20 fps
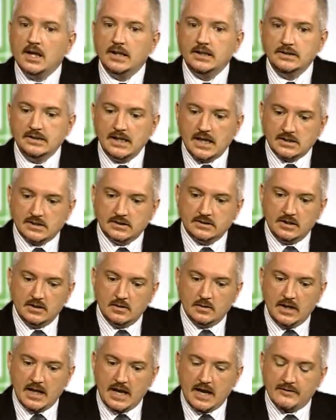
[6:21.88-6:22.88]
Yes, I think
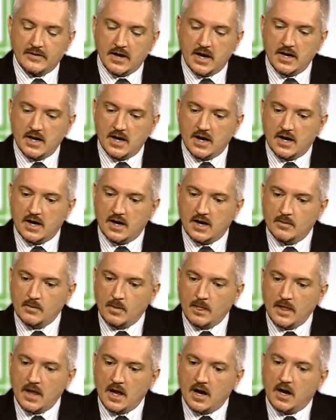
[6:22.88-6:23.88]
we have. And
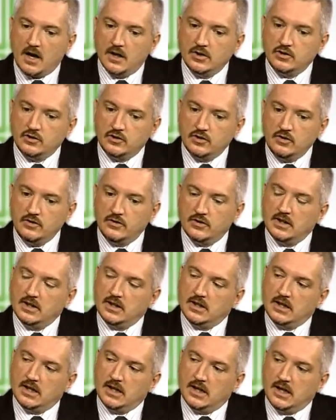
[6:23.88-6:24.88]
I do
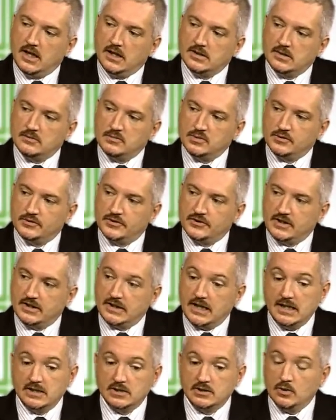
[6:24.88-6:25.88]
think it's important to say
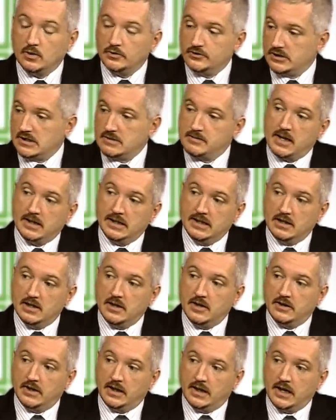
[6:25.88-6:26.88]
that it's not just about
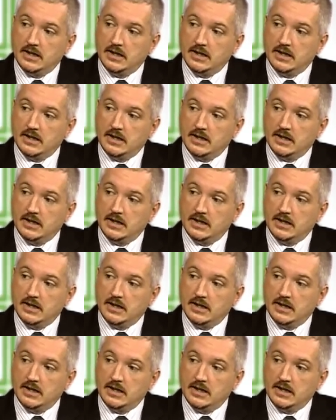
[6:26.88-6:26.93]
e-learning,